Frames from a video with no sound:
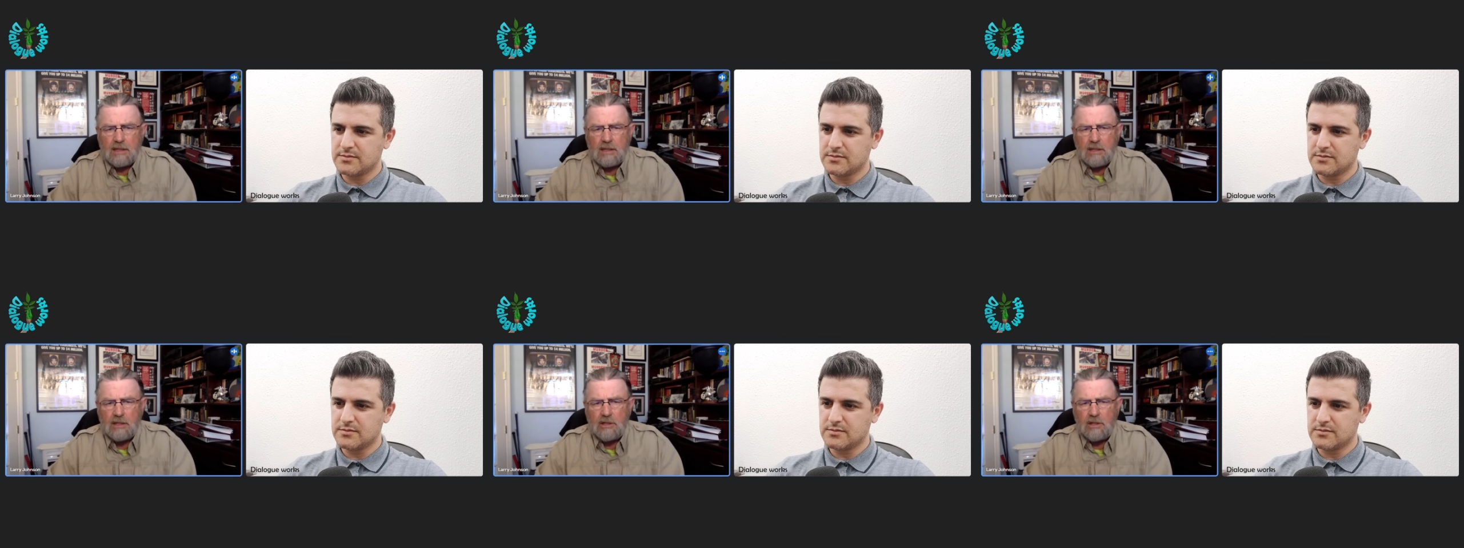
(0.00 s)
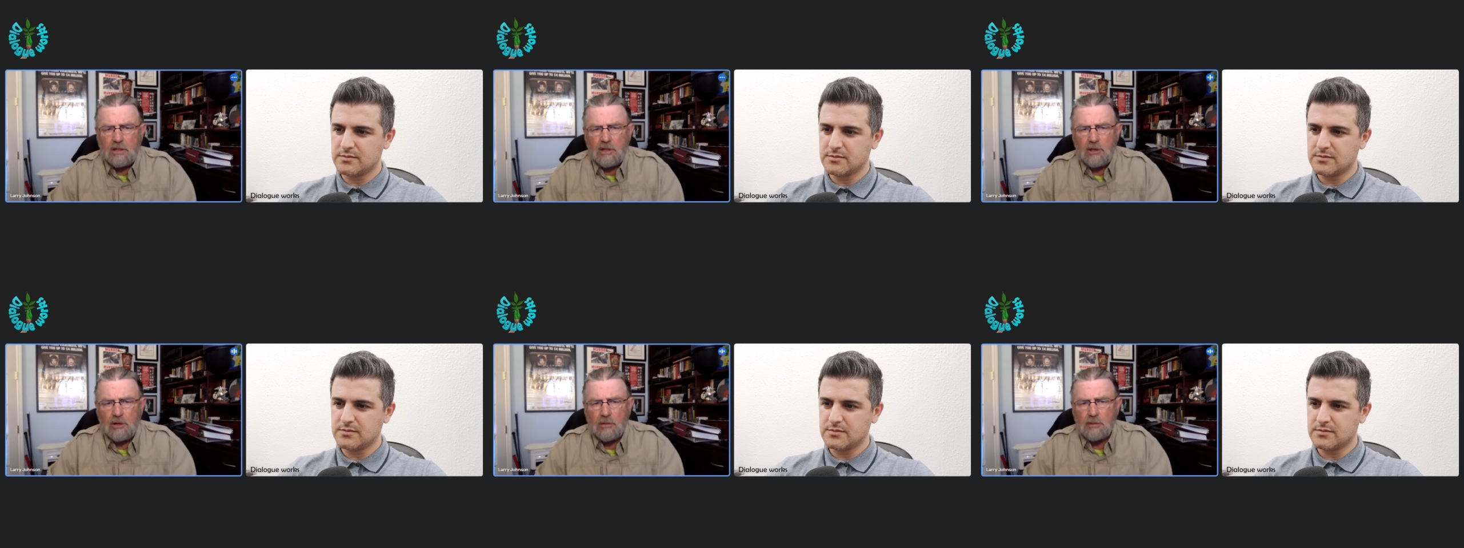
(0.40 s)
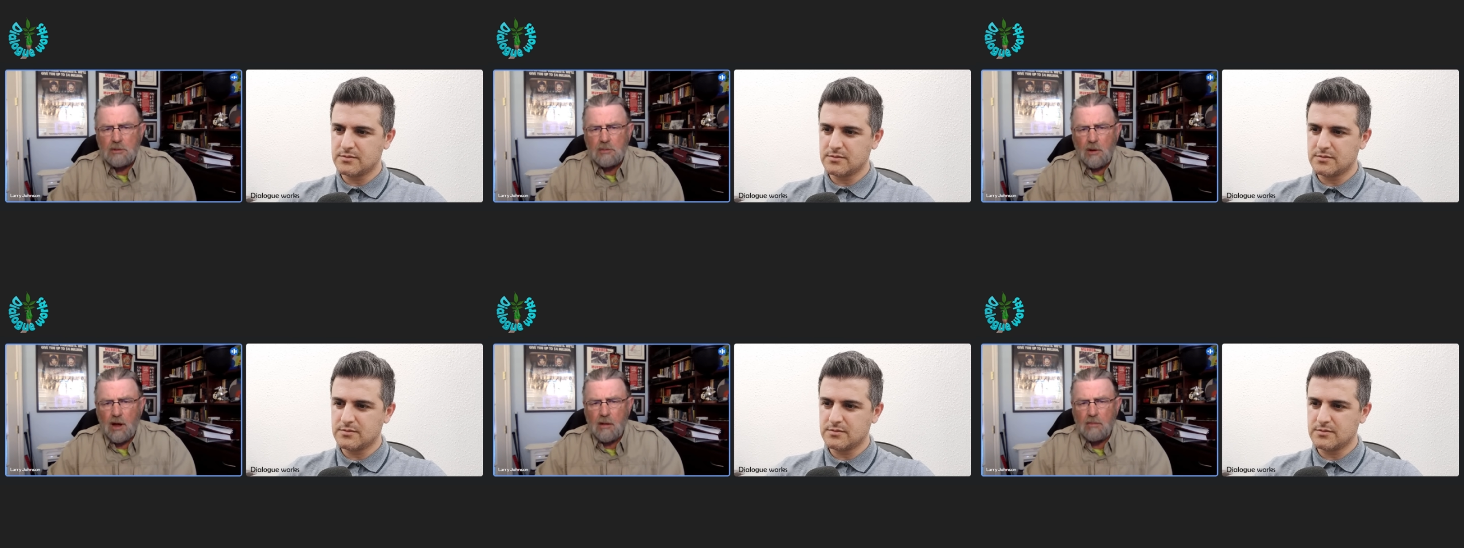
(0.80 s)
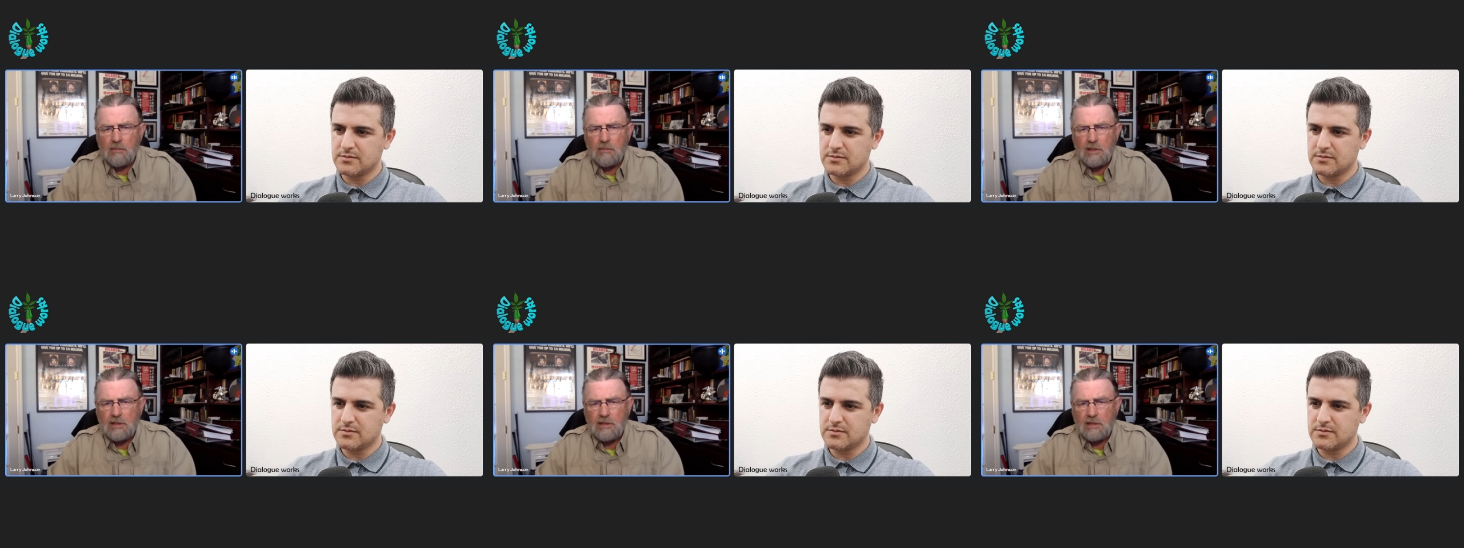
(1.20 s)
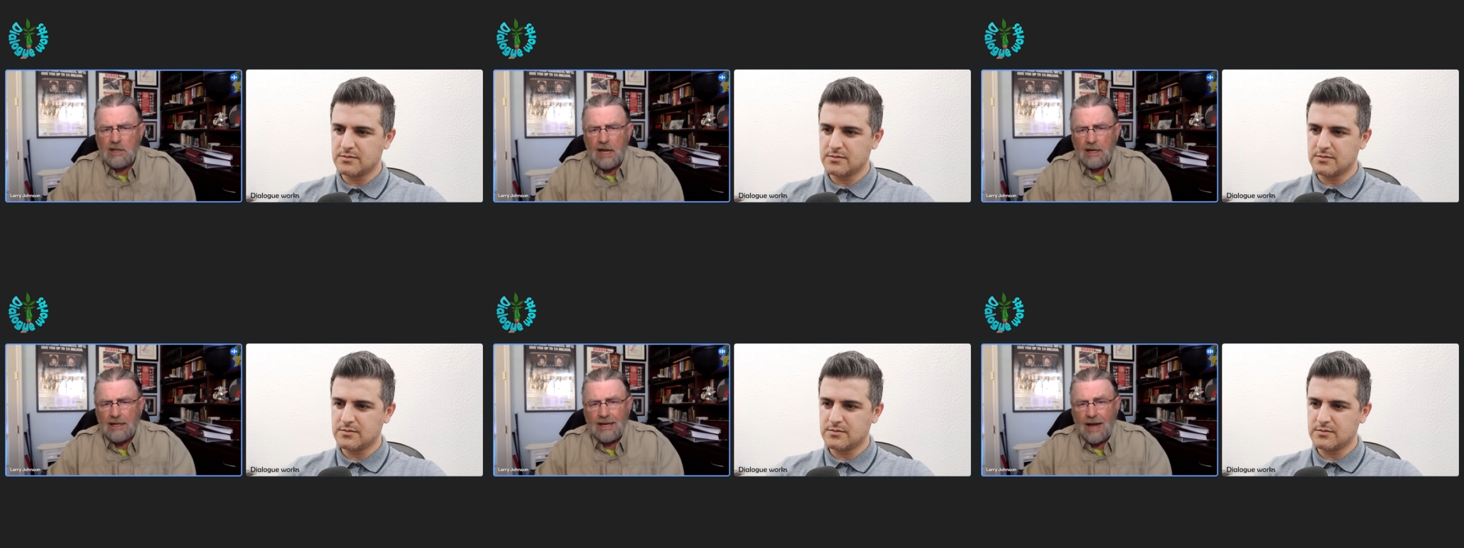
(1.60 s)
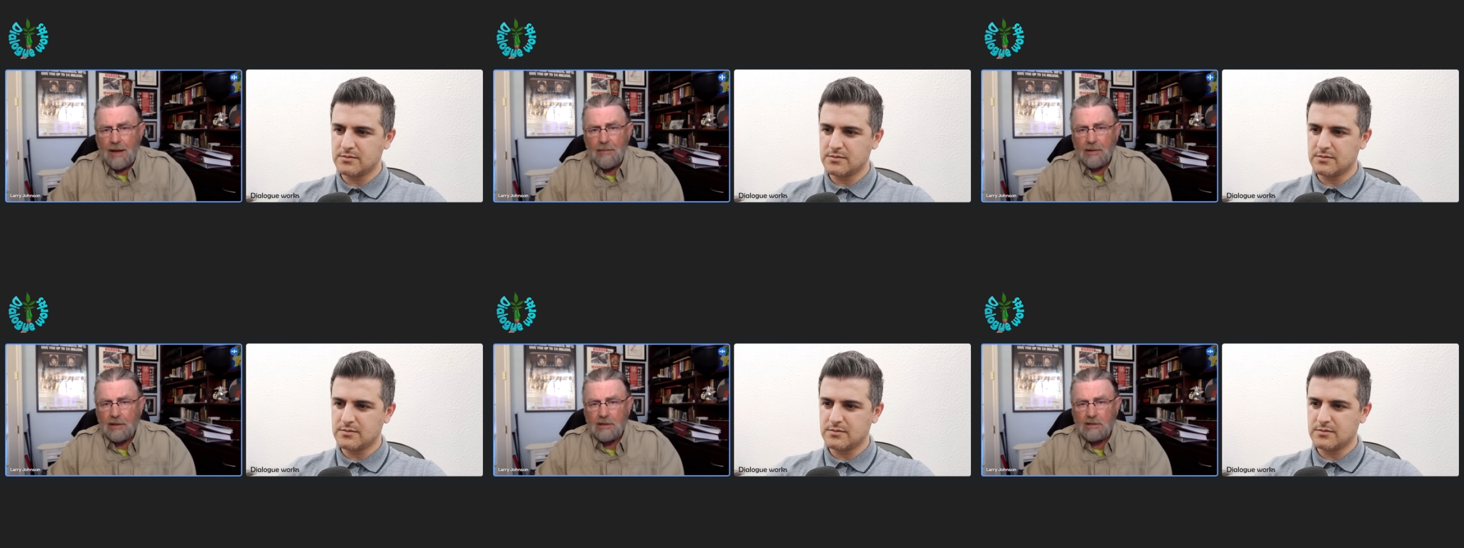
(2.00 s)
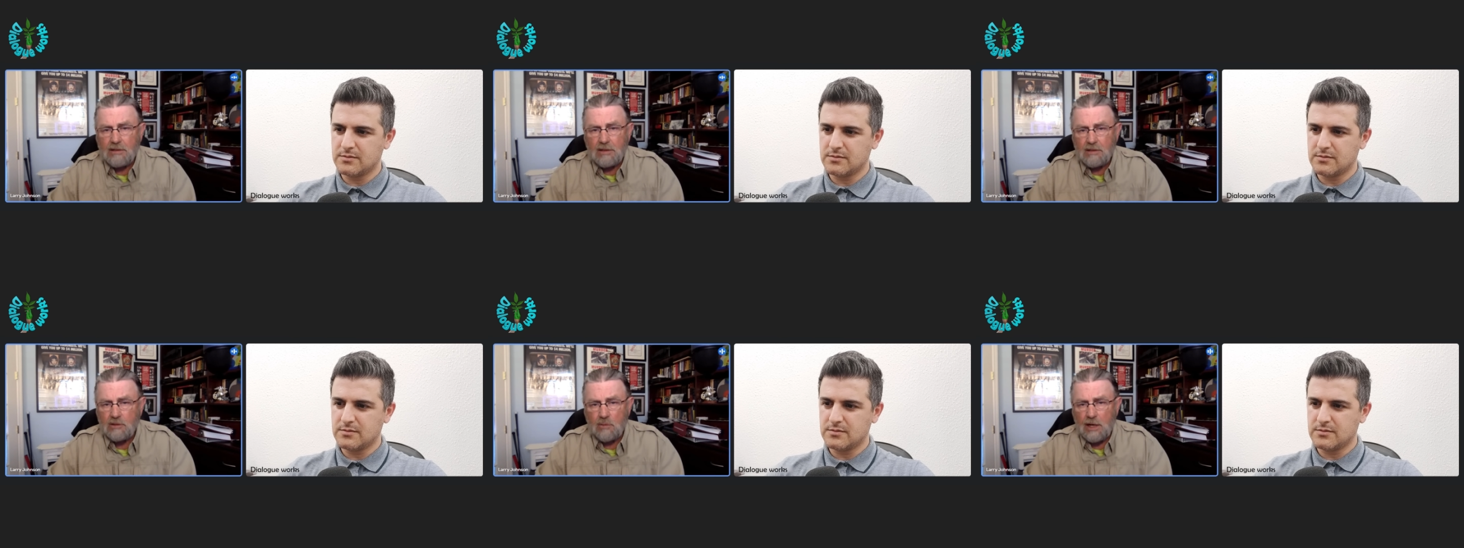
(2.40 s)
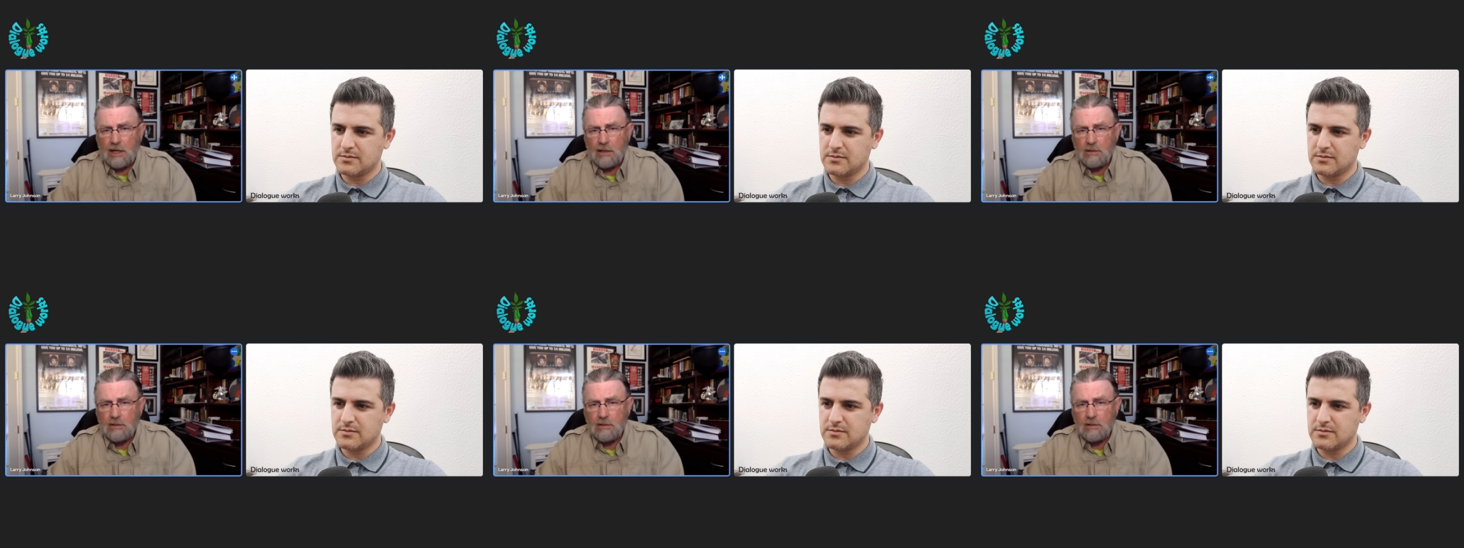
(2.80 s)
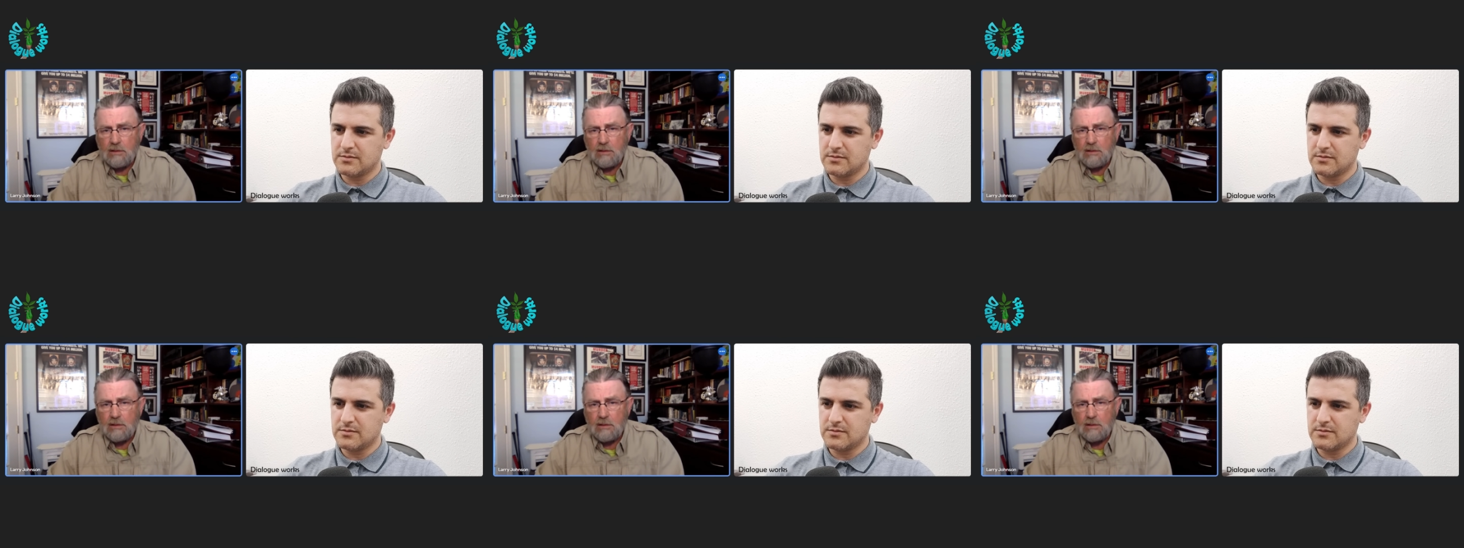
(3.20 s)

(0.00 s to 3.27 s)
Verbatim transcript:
Speaker 1: the Europe's problem is economics as well.